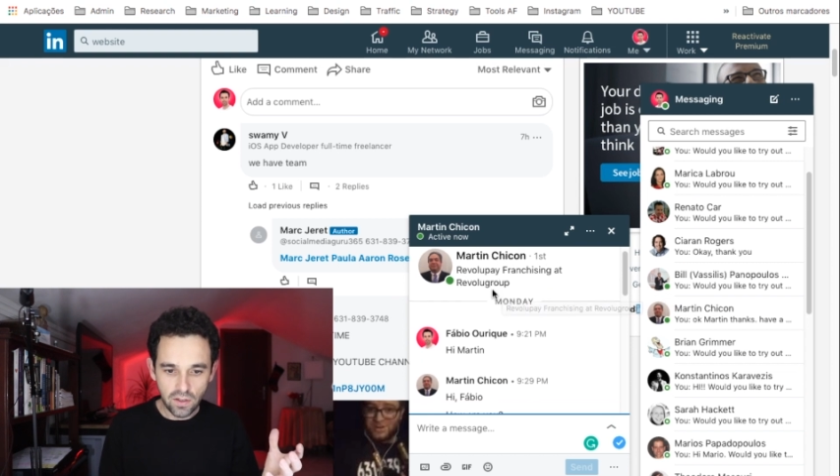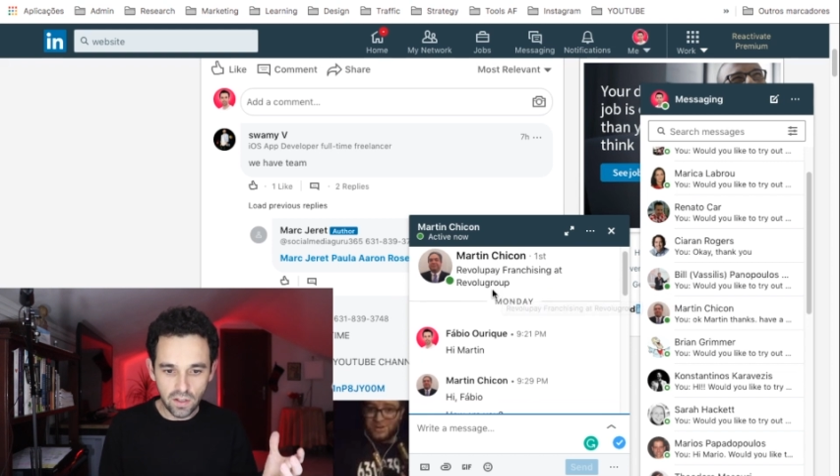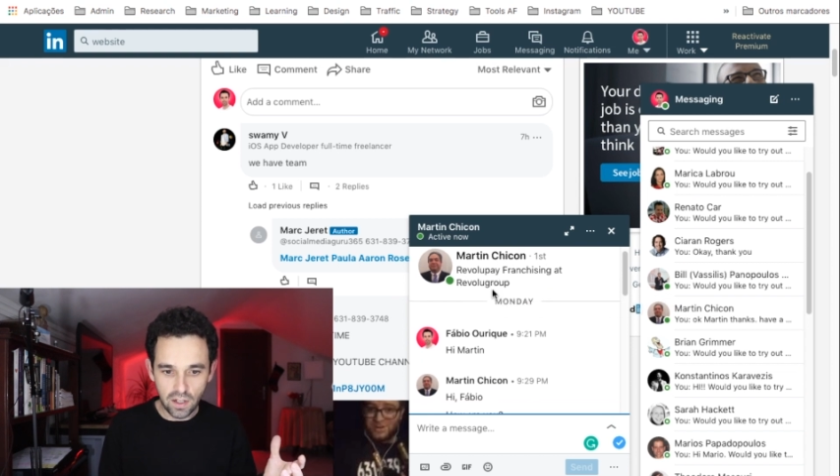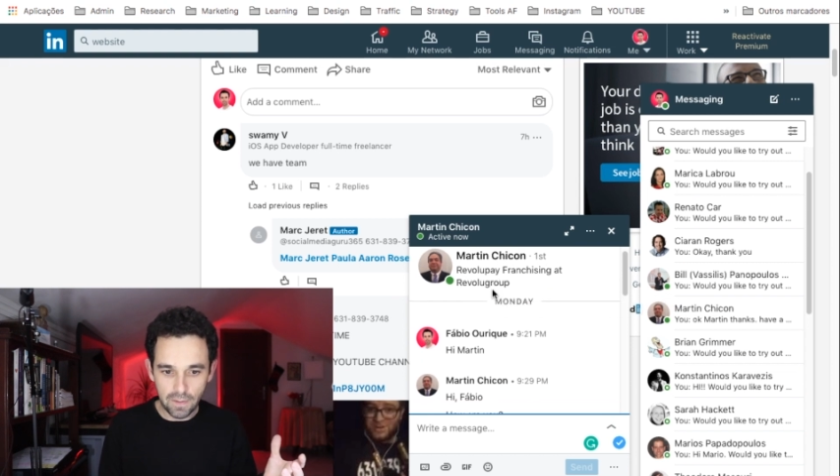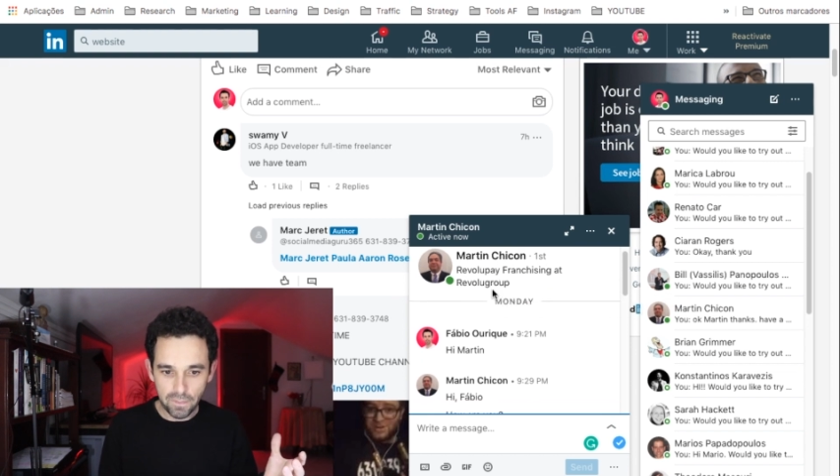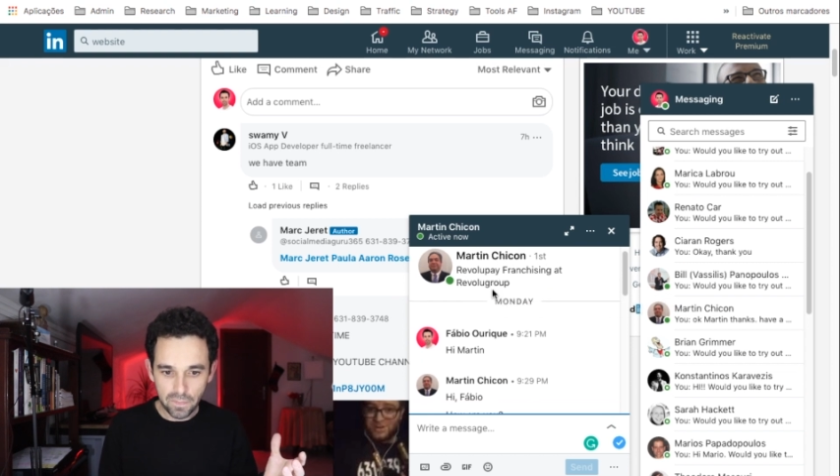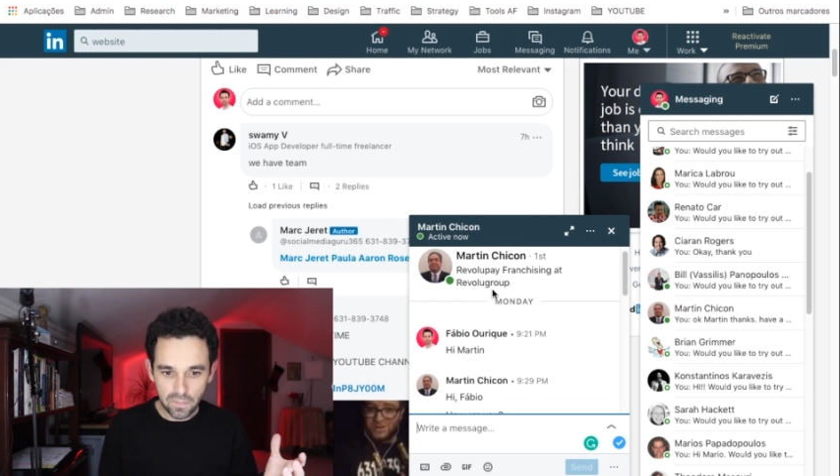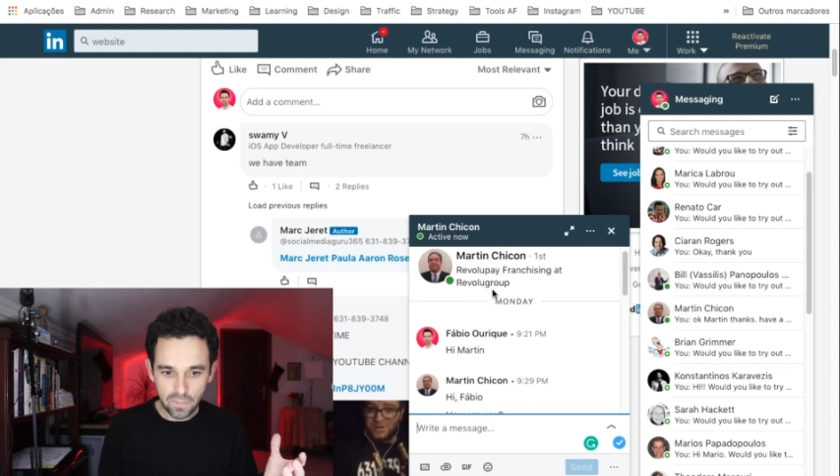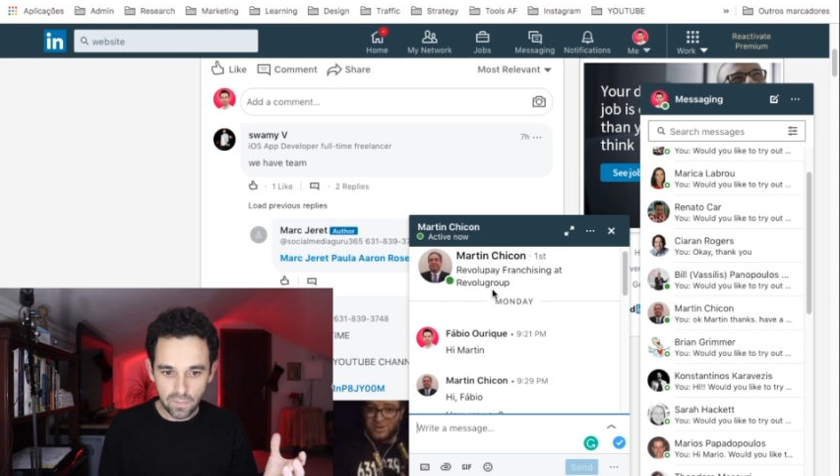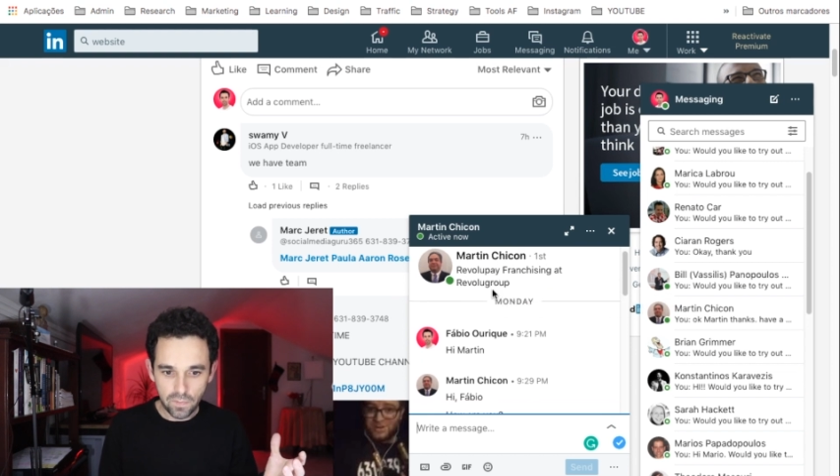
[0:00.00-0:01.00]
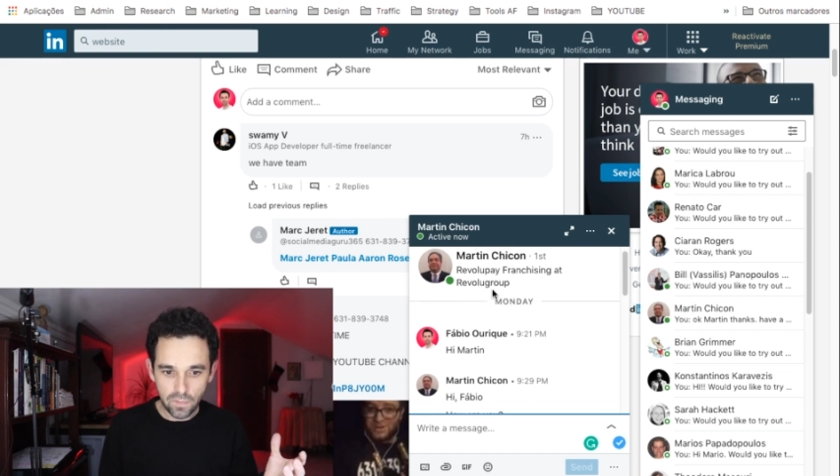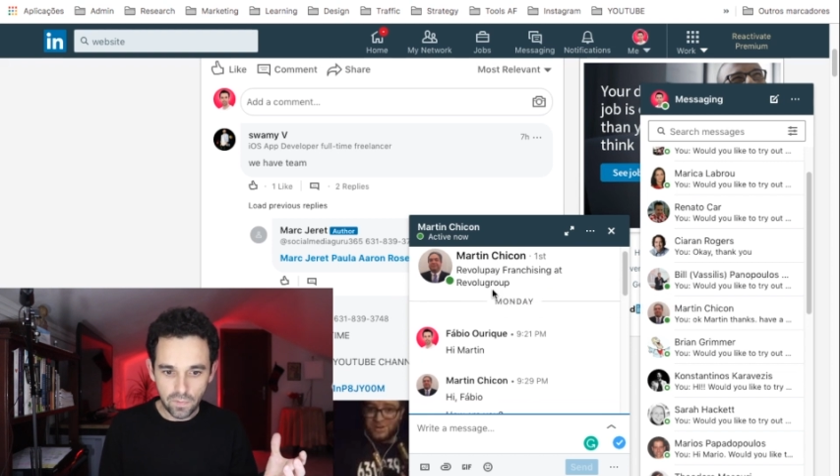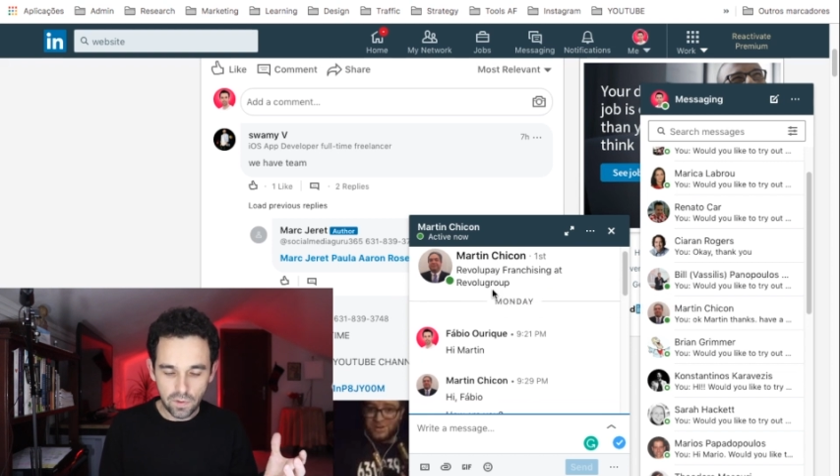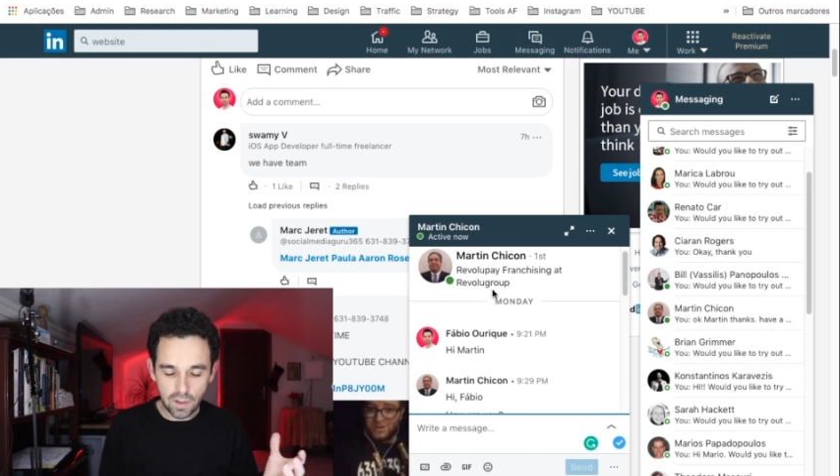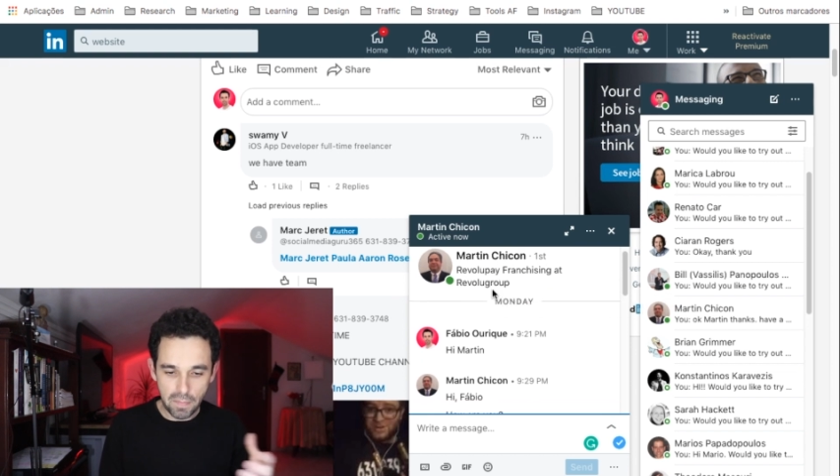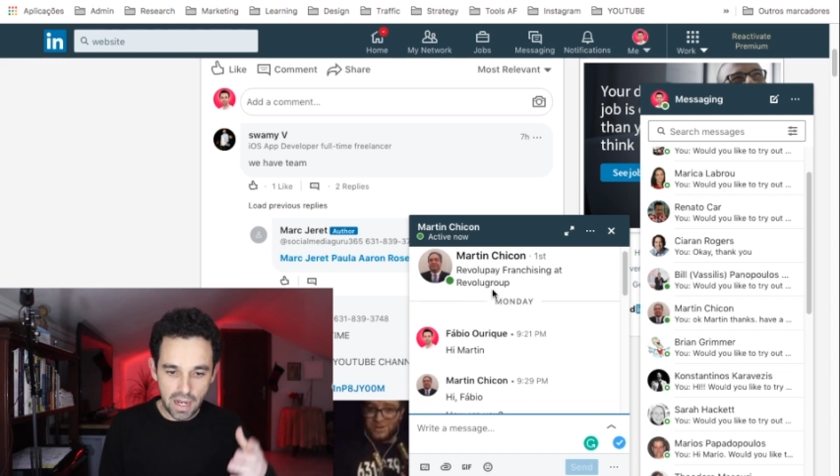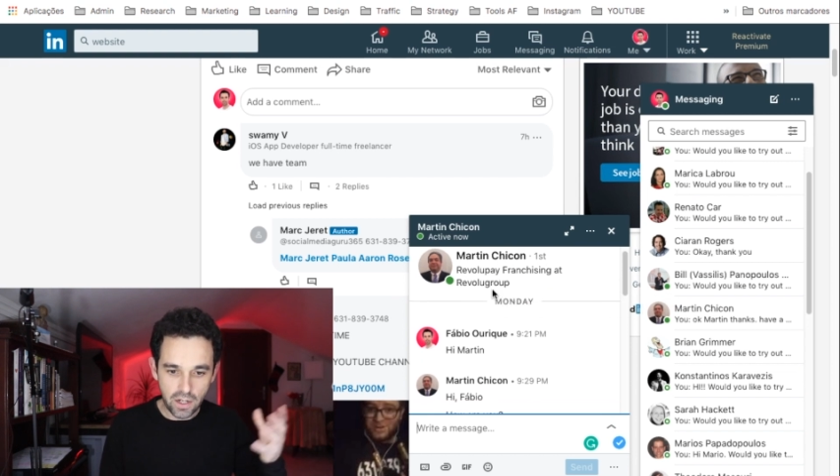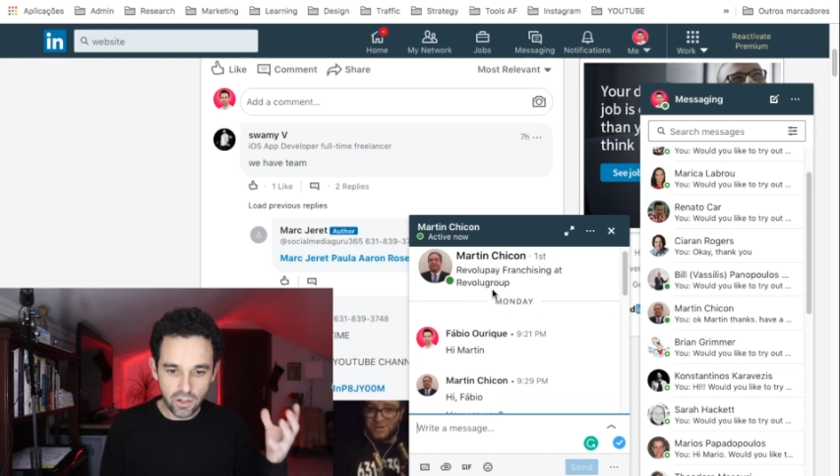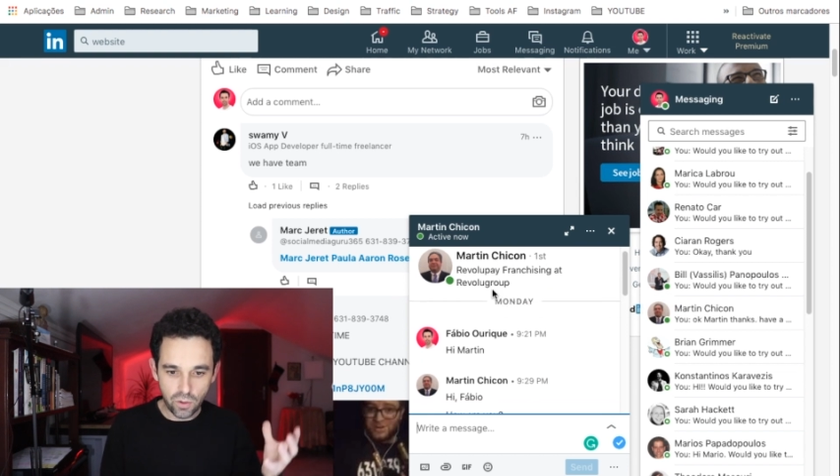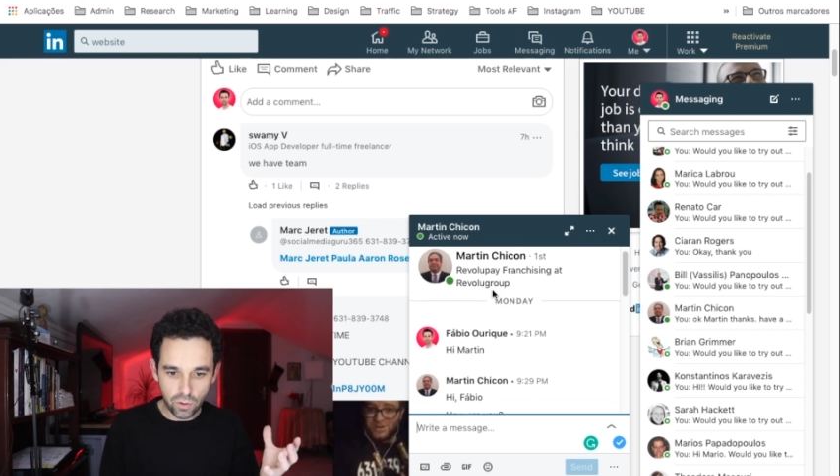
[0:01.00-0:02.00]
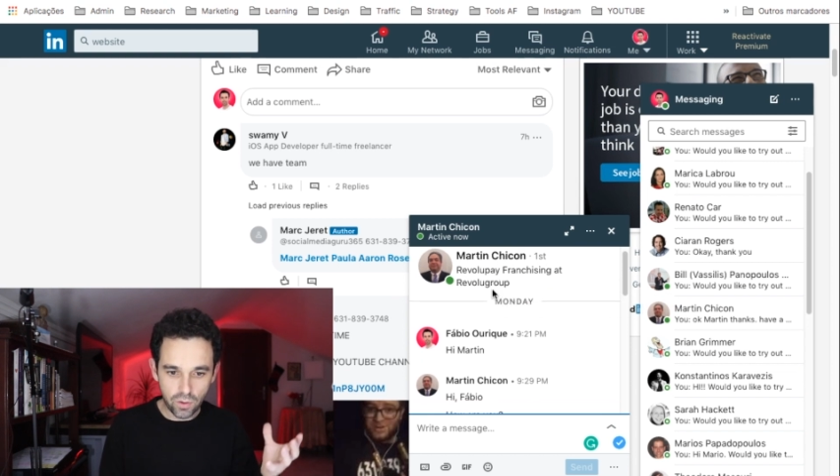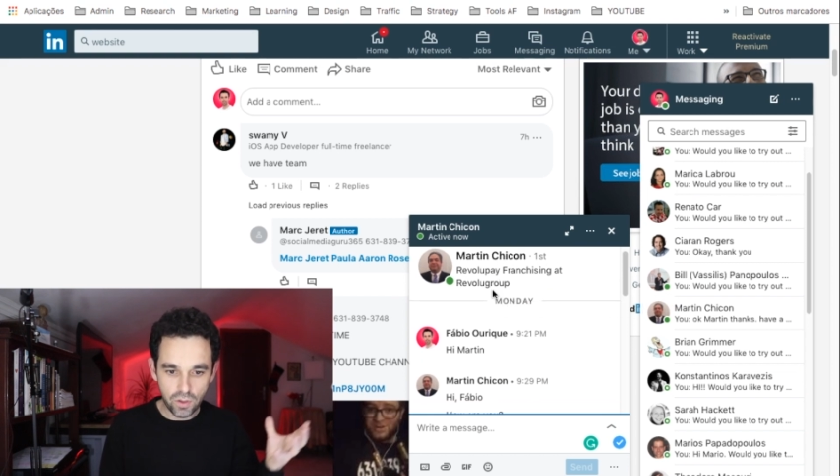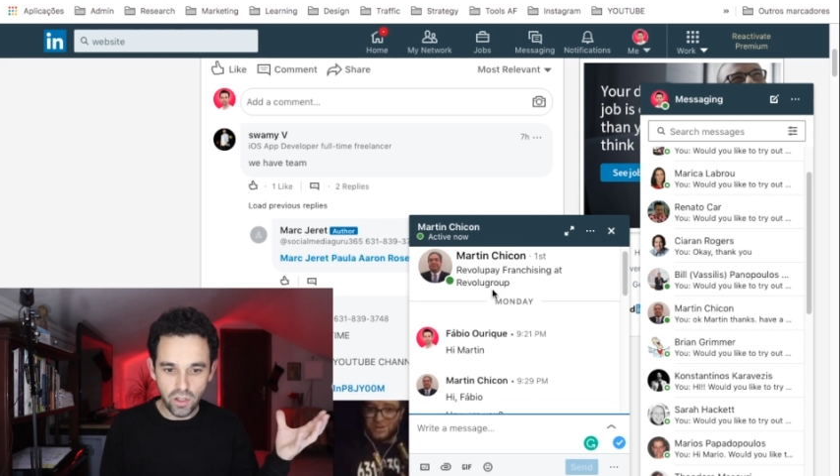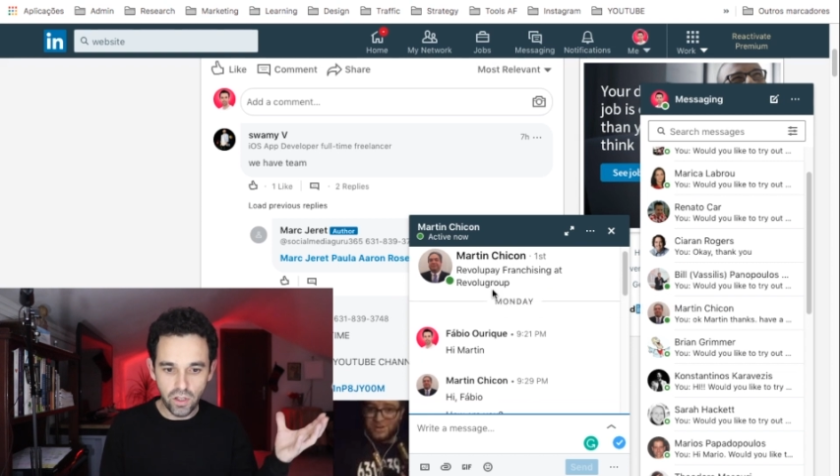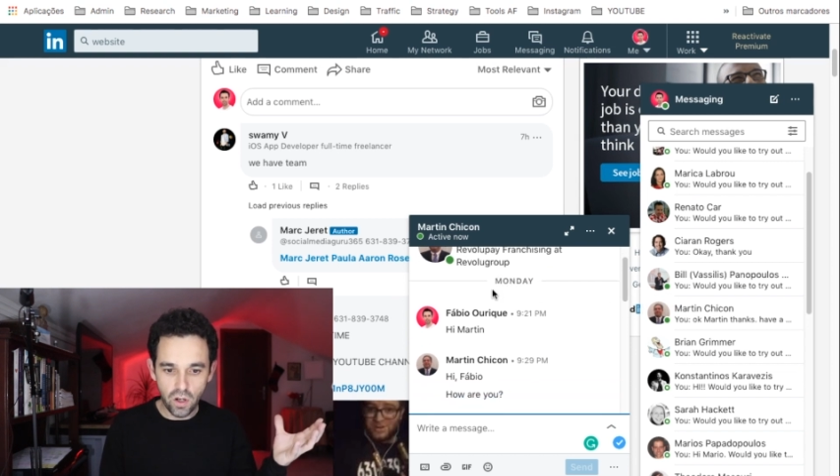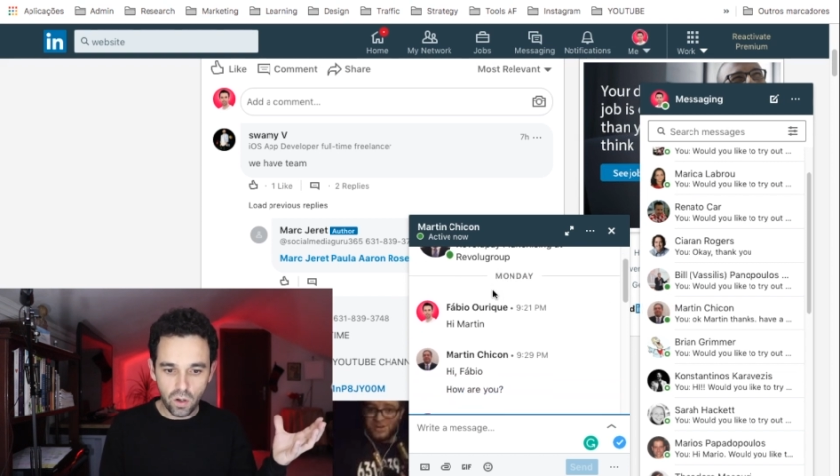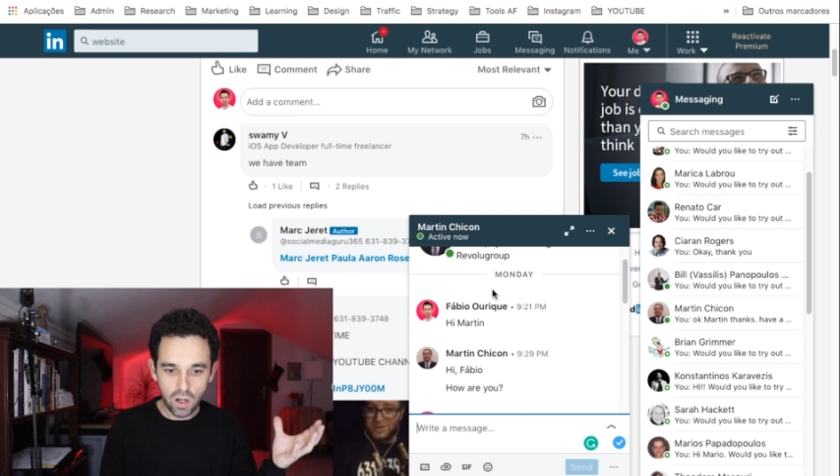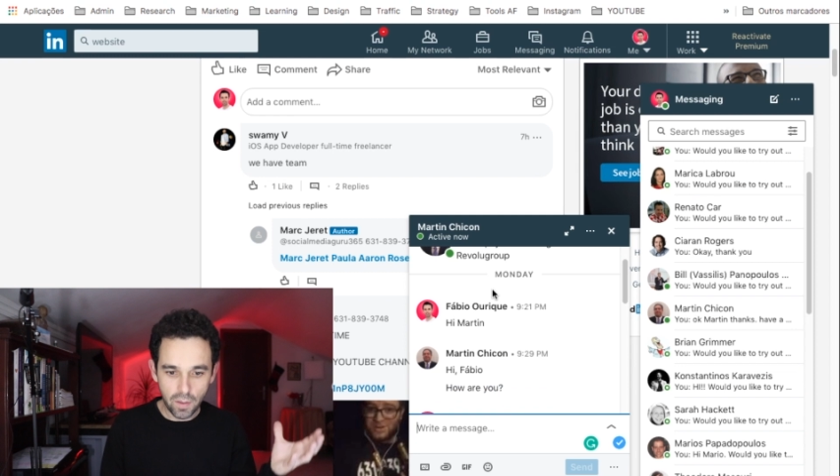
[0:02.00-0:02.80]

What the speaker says: the manager or CEO.